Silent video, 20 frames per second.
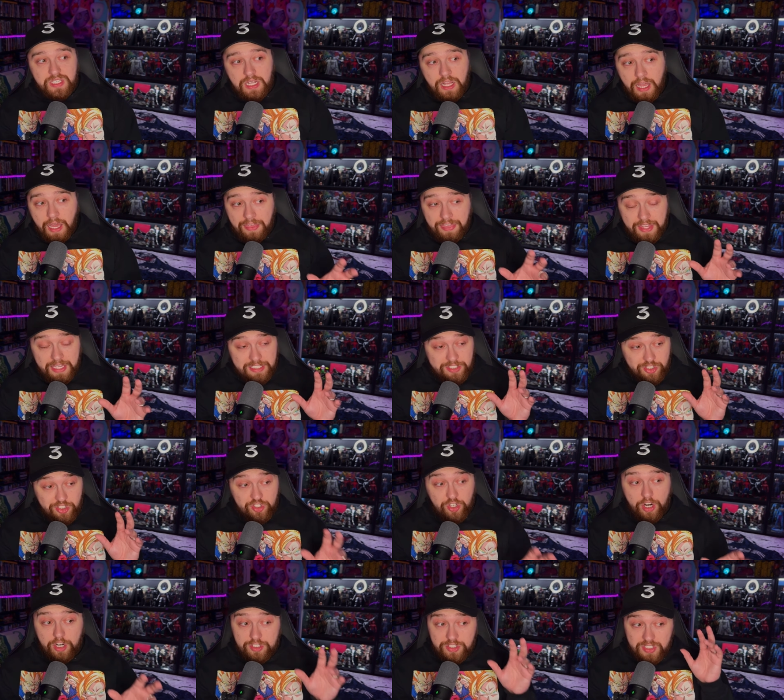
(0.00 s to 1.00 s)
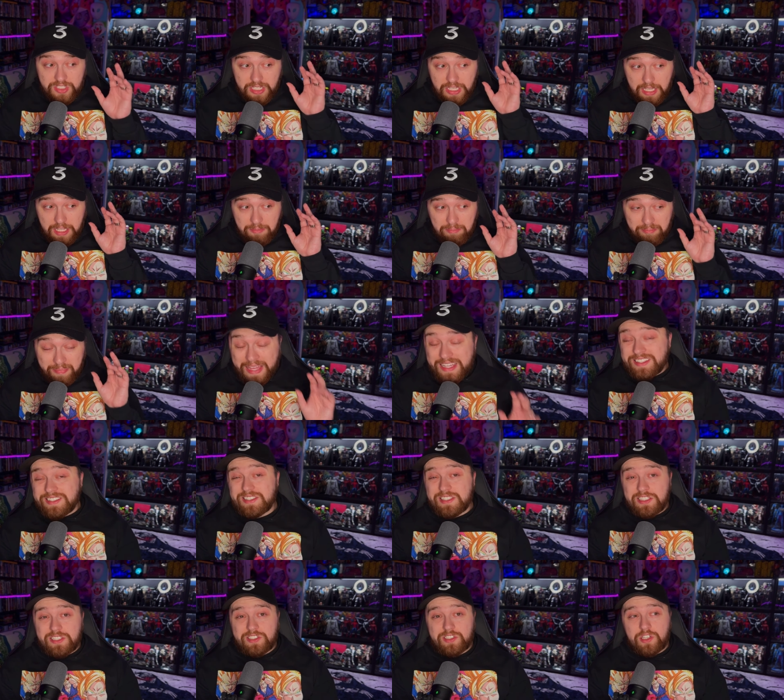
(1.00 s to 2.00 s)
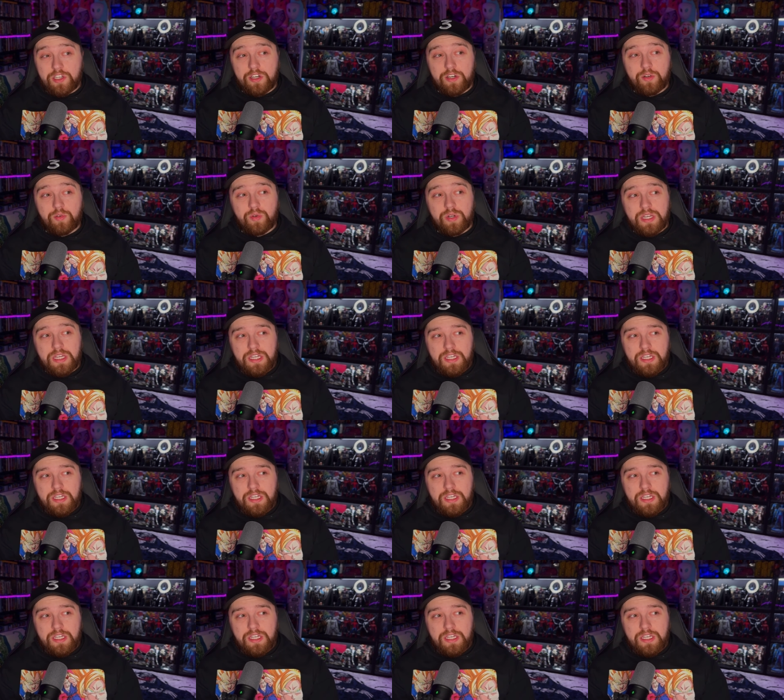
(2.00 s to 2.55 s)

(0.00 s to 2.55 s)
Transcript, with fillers: I think it starts immensely slow,